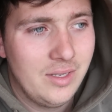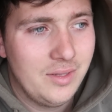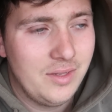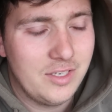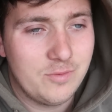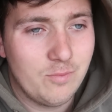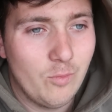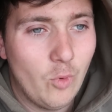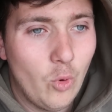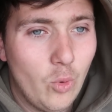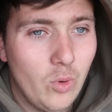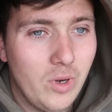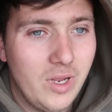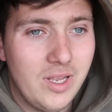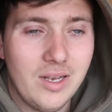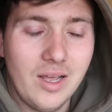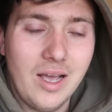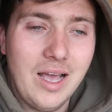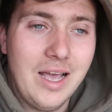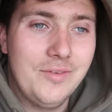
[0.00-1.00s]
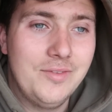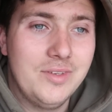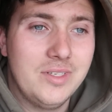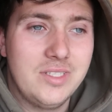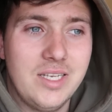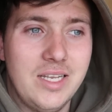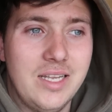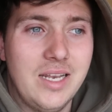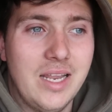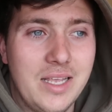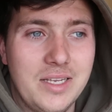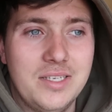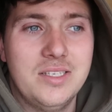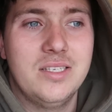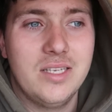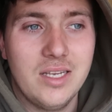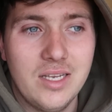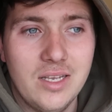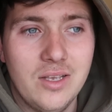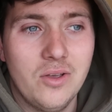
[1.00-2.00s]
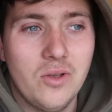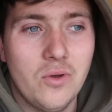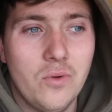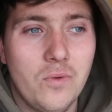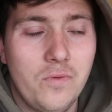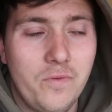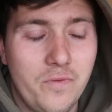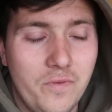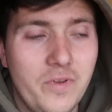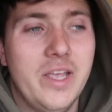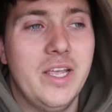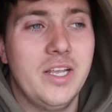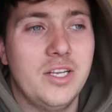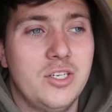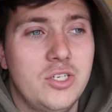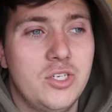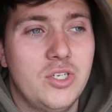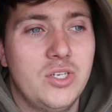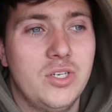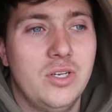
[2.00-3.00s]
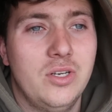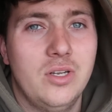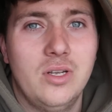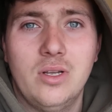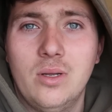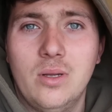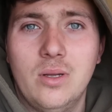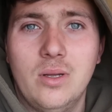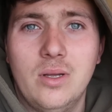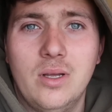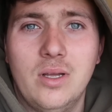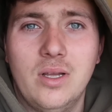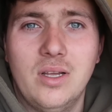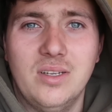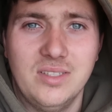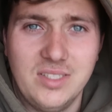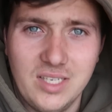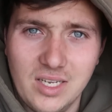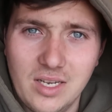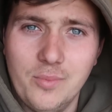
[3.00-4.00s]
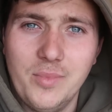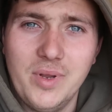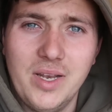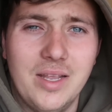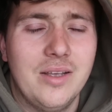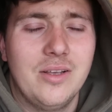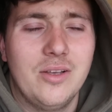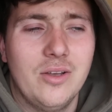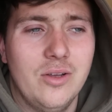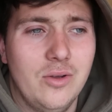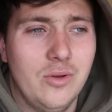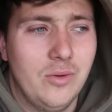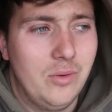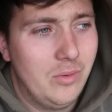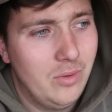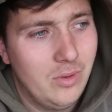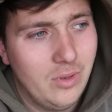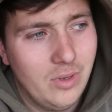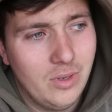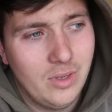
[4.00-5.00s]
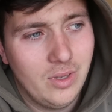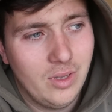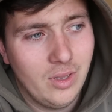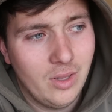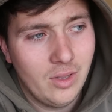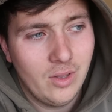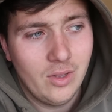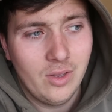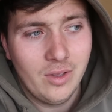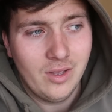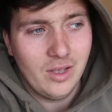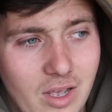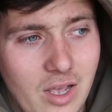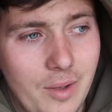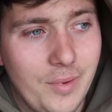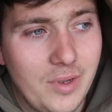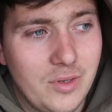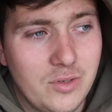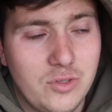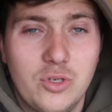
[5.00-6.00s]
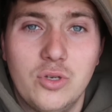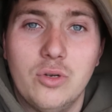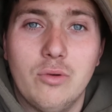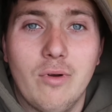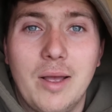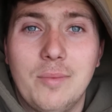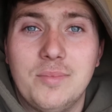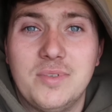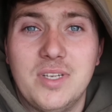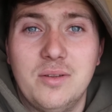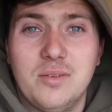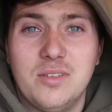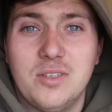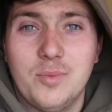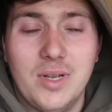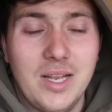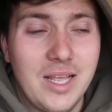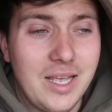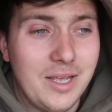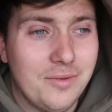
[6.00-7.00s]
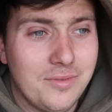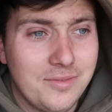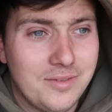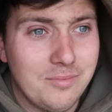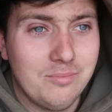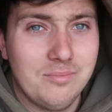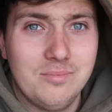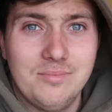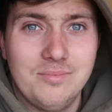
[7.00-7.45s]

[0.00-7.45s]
This morning I haven't seen a single fish until a minute ago. About 2 wraps out to my left.